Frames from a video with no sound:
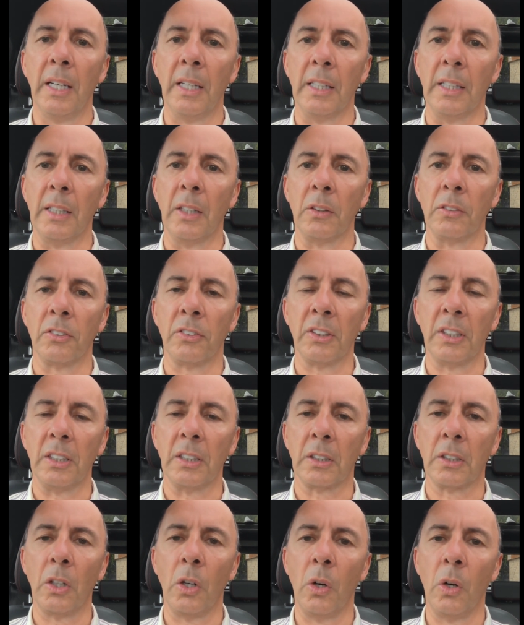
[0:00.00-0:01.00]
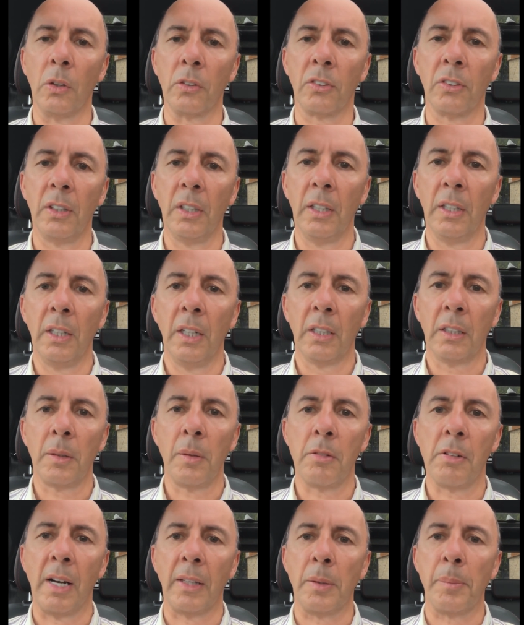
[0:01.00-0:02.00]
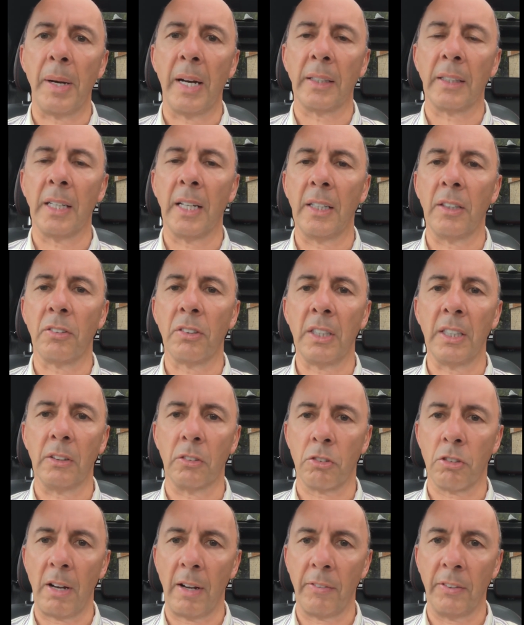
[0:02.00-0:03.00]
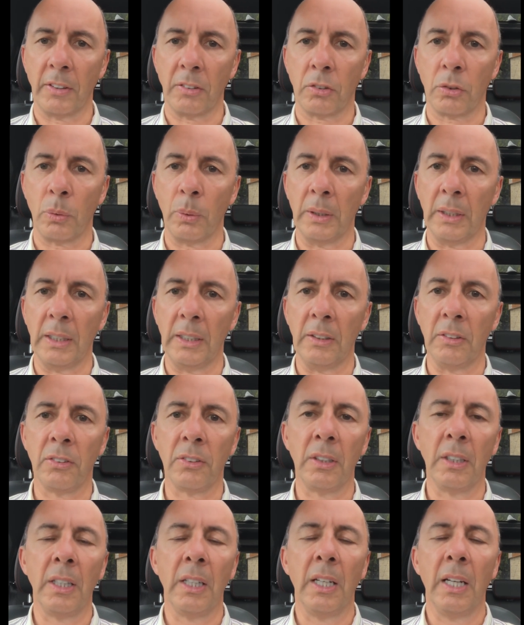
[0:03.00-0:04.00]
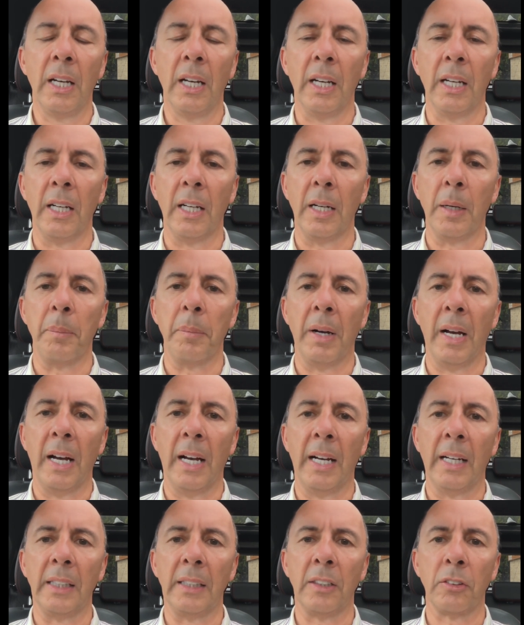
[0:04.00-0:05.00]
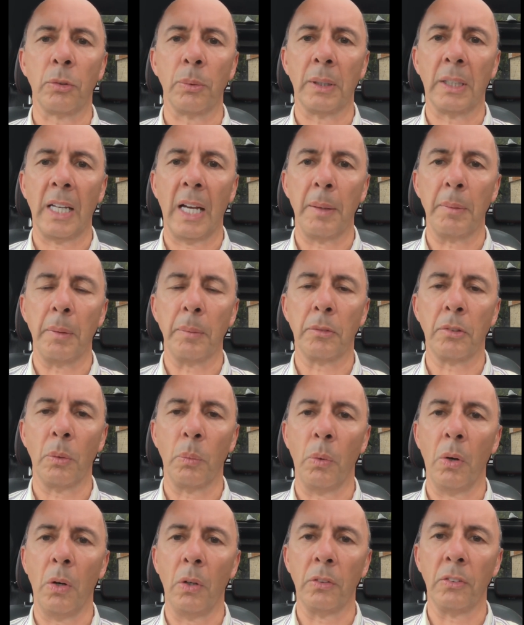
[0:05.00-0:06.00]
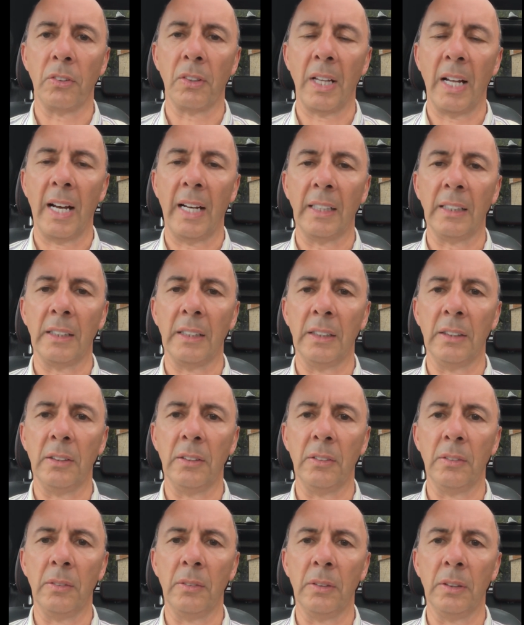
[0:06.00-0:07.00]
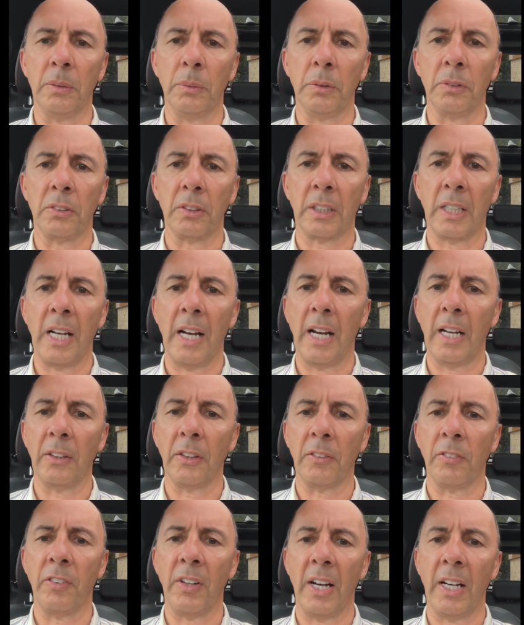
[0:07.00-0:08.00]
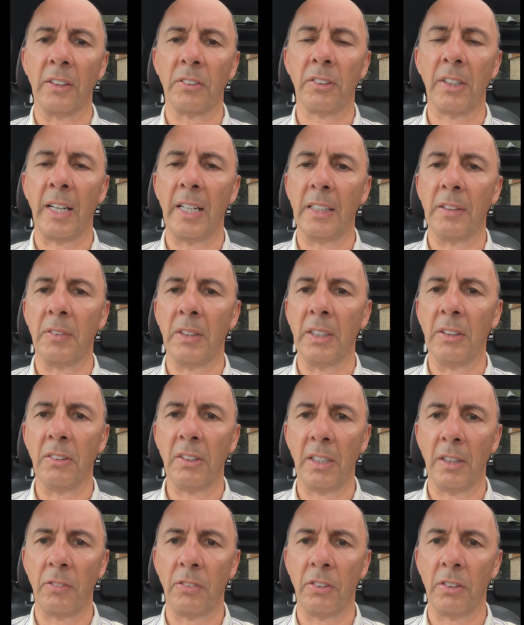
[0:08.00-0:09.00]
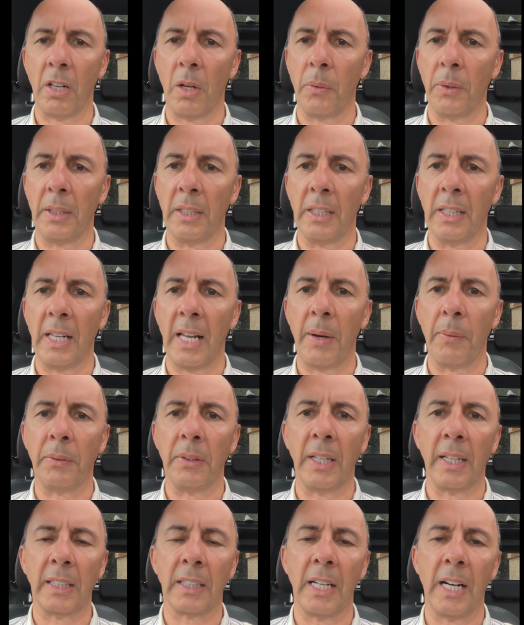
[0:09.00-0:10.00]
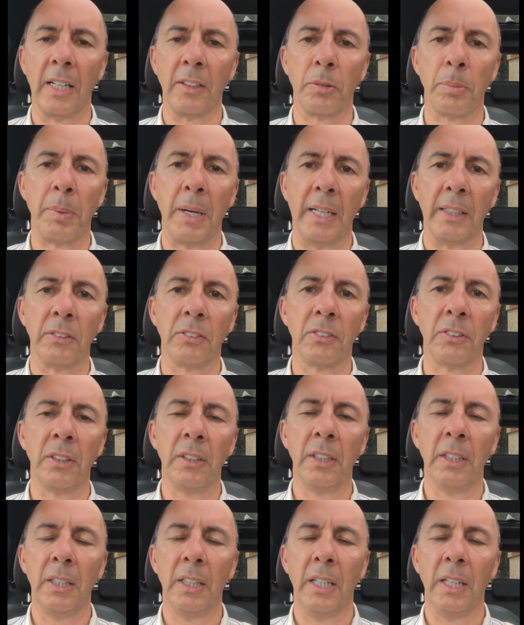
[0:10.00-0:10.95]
on Cedar Court. Coming around the back there's a little traffic squeeze. And as we came up towards that, there was a car at the far side of it. Instead of slowing and allowing that car to pass,